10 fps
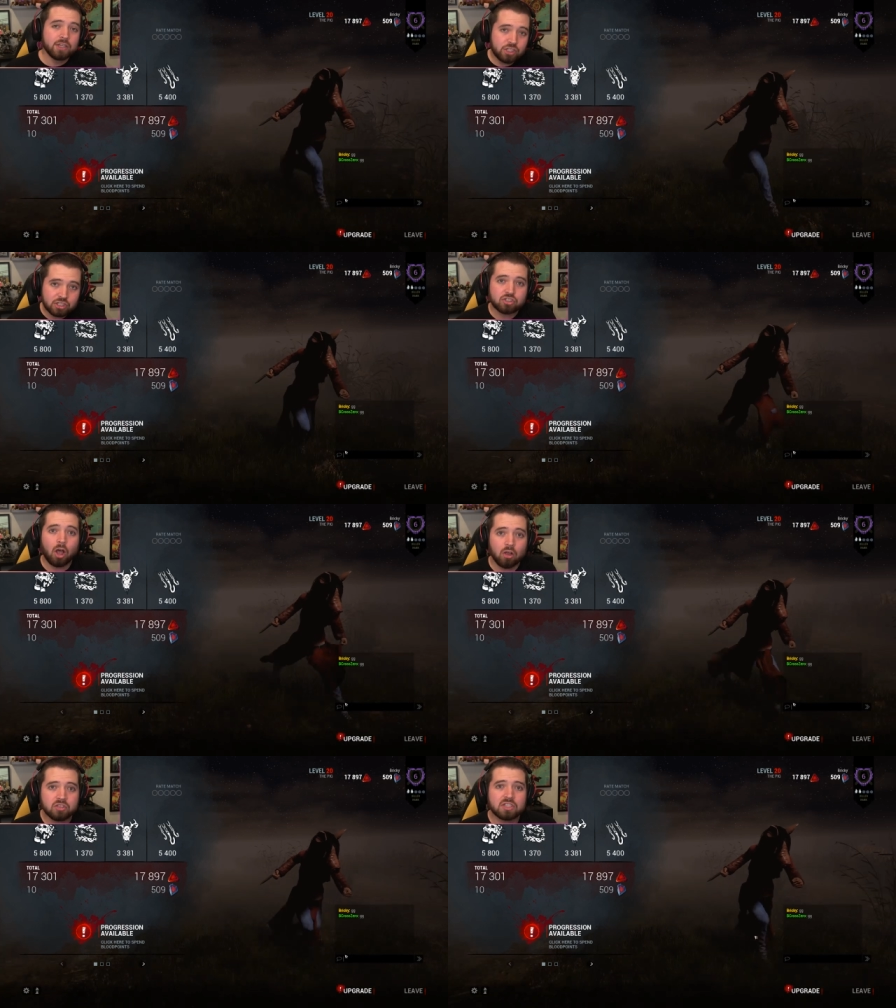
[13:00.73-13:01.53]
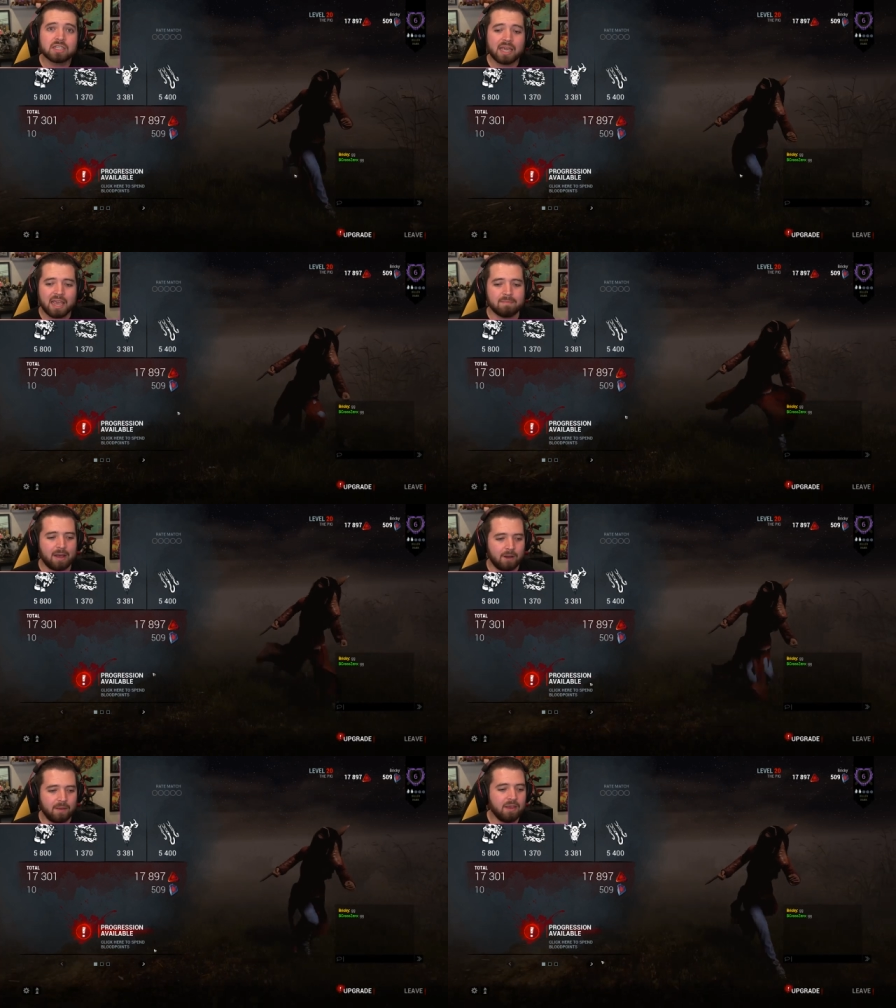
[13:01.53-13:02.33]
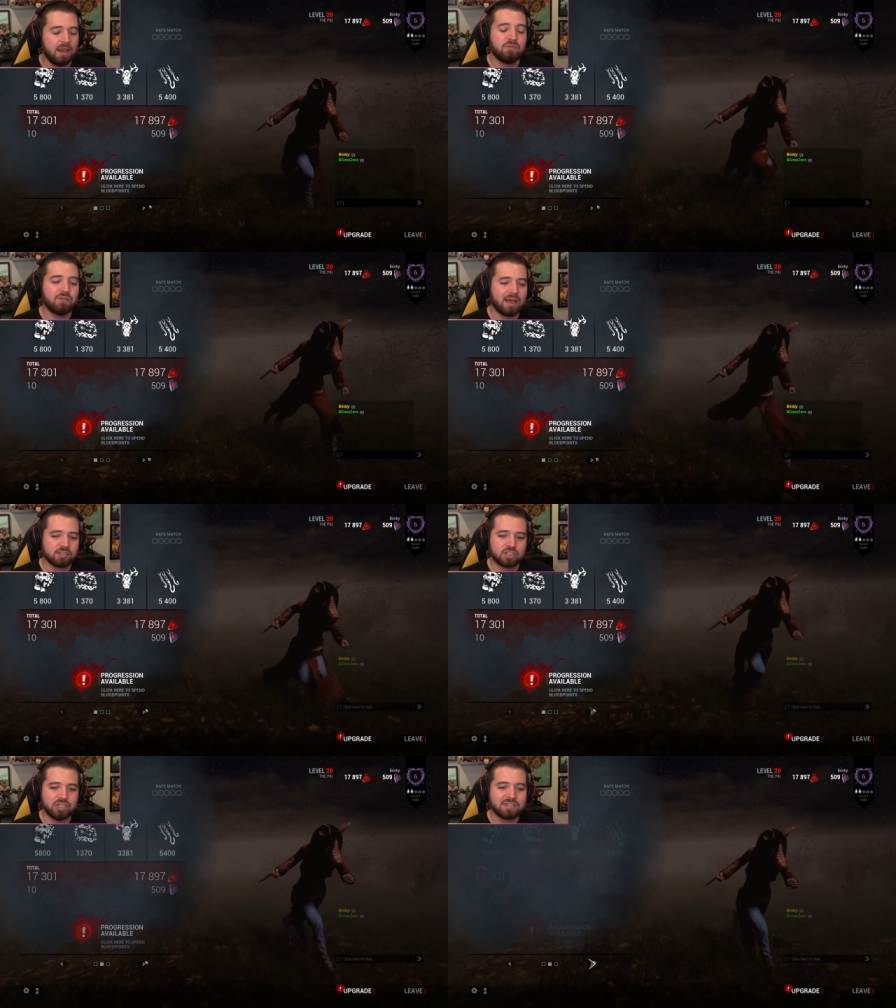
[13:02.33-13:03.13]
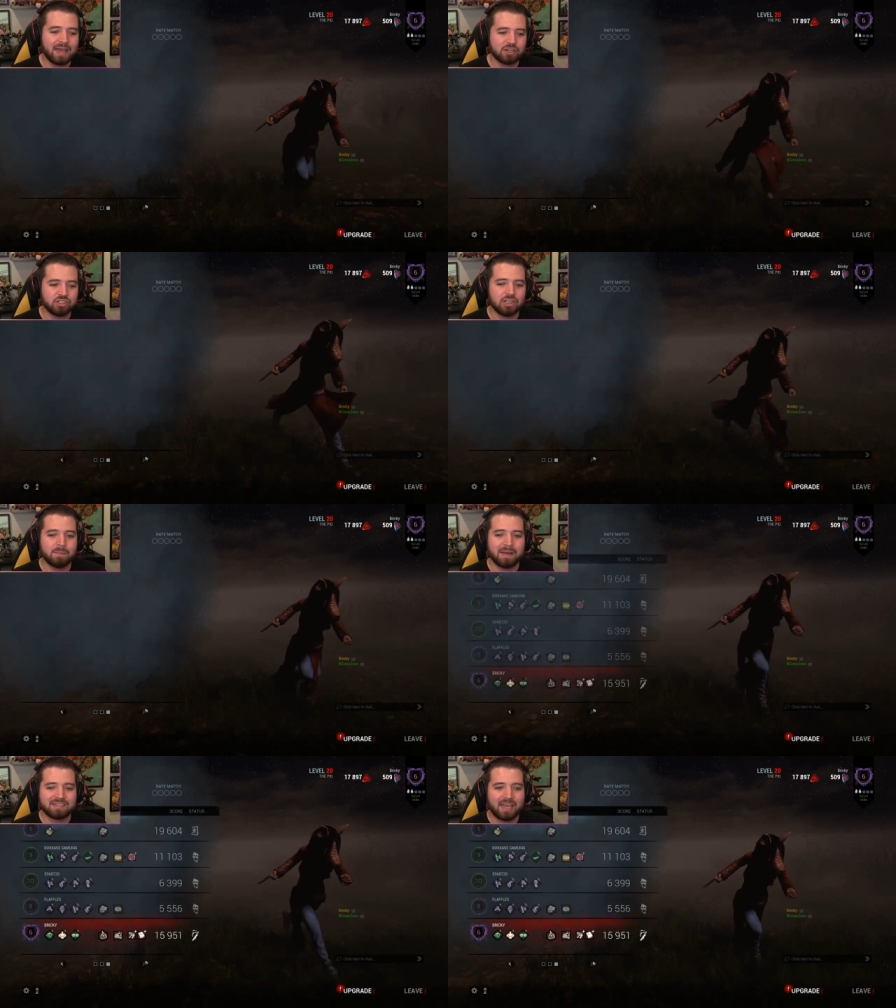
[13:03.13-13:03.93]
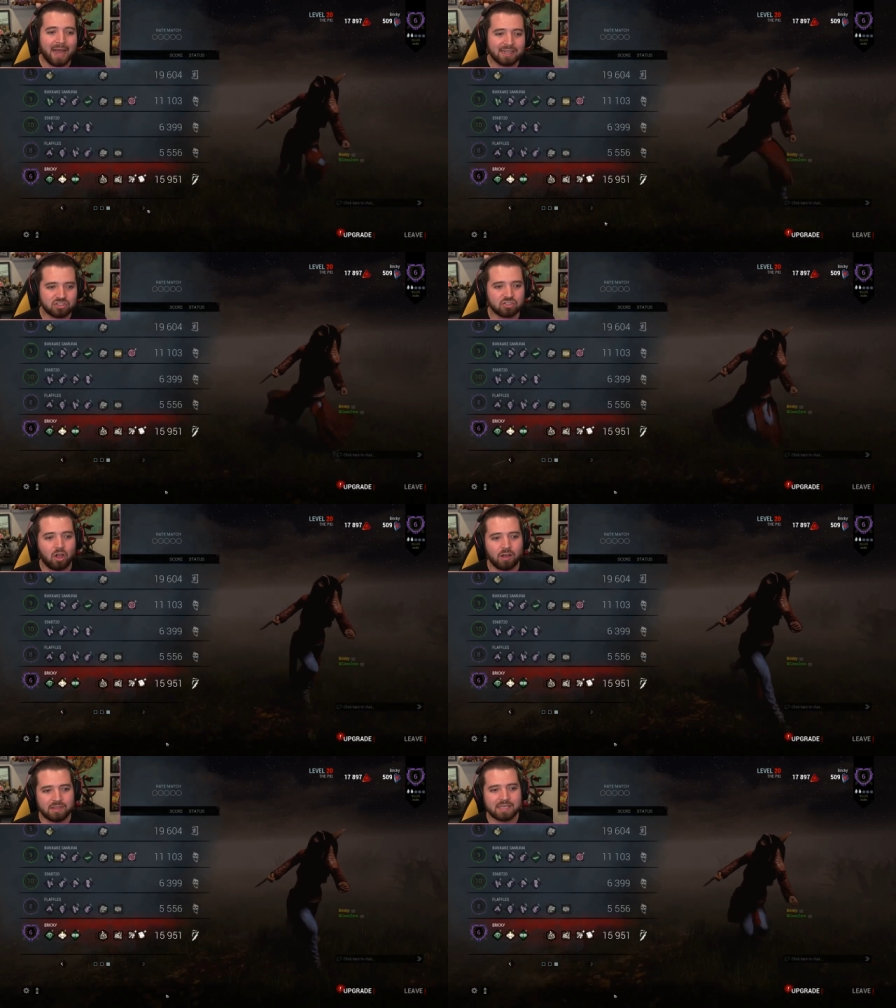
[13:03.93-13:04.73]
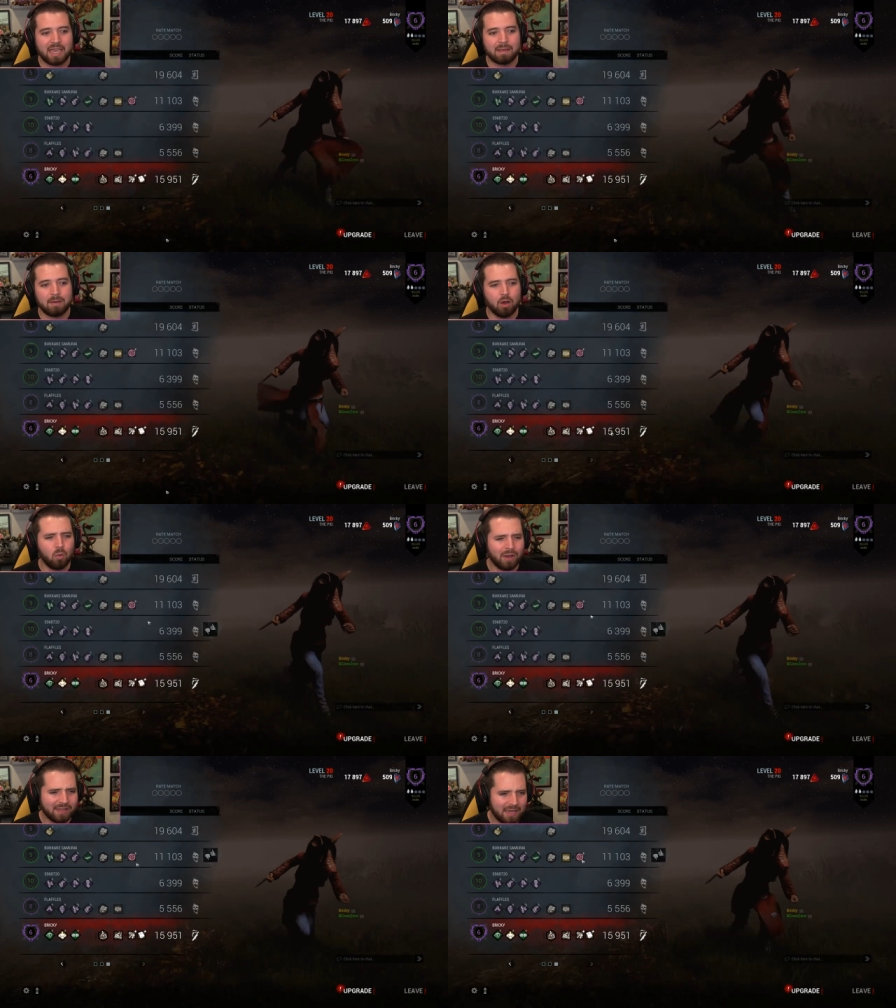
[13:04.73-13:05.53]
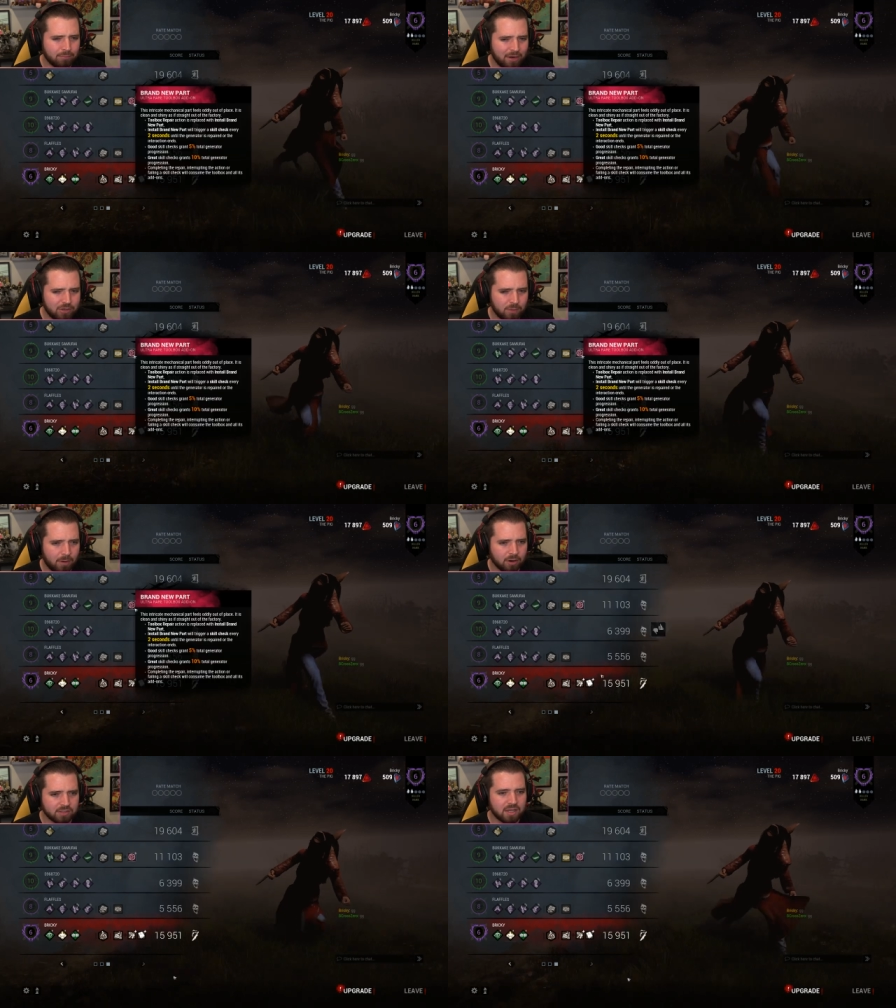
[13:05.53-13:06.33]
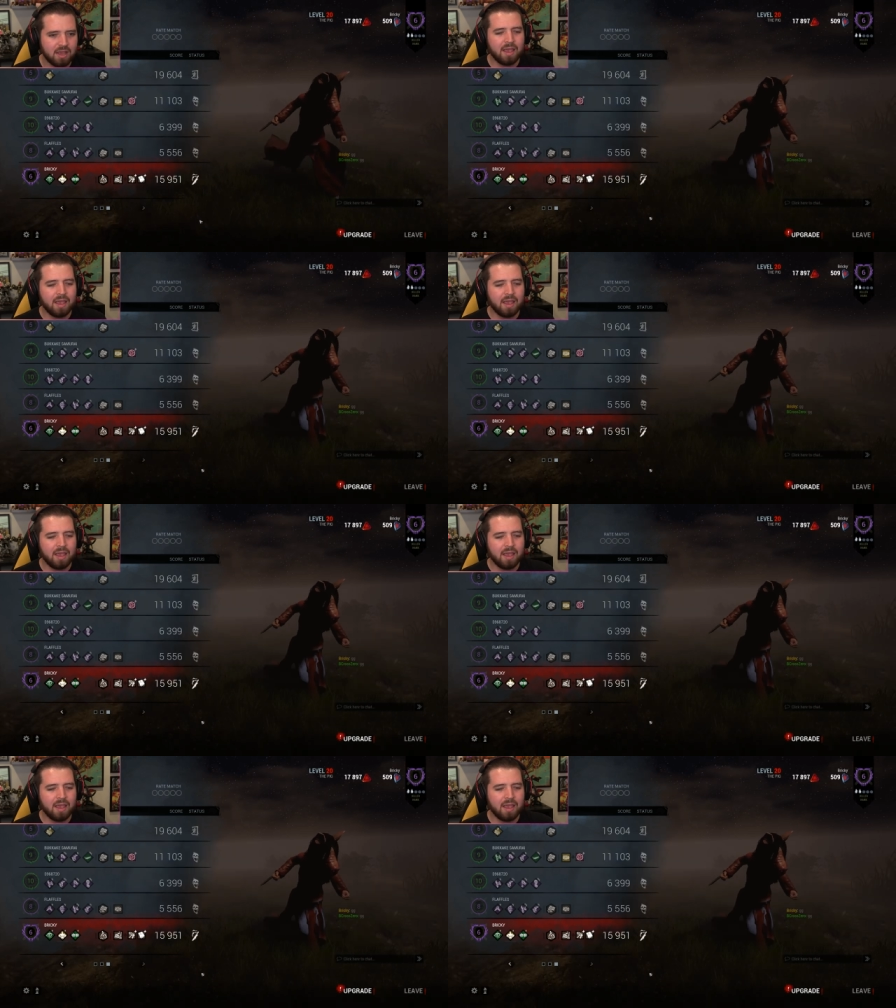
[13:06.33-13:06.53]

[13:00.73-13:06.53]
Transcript: She stalls the game out. In, in fact, she's actually the best at stalling the game. Oh, wow, they had a brand new part.